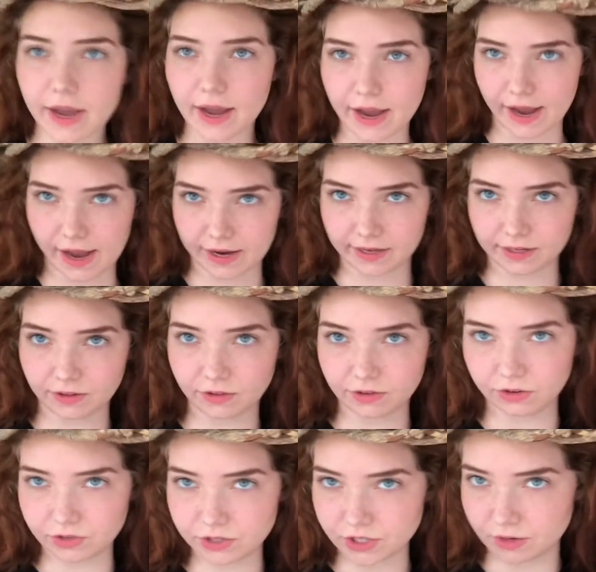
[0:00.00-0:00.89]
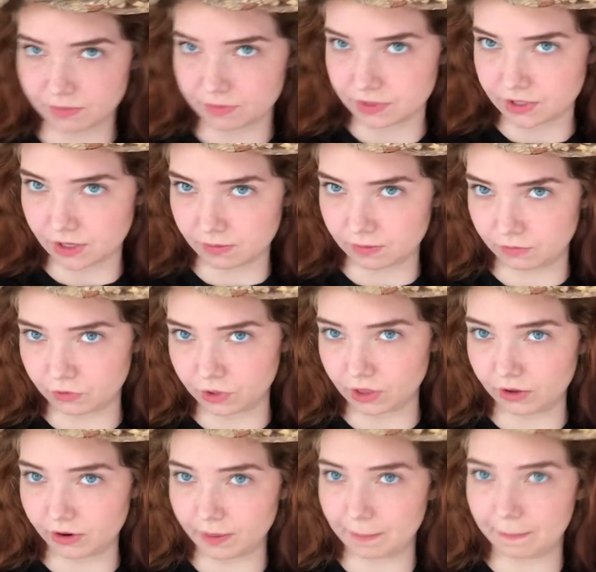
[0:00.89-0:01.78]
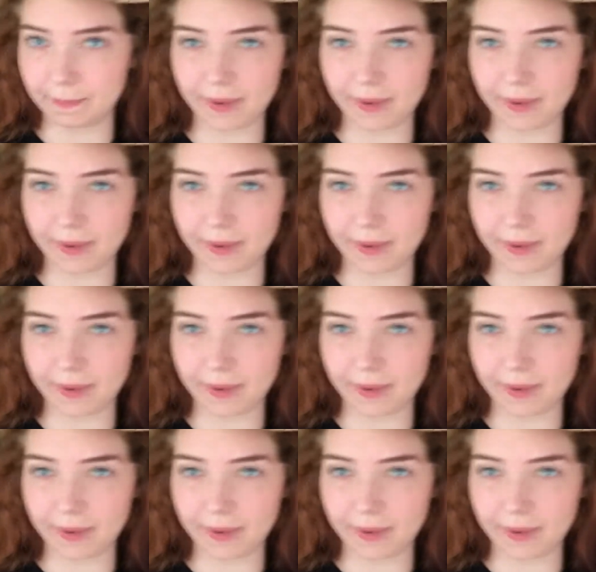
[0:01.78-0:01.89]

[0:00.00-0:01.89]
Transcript: adding a little something something would look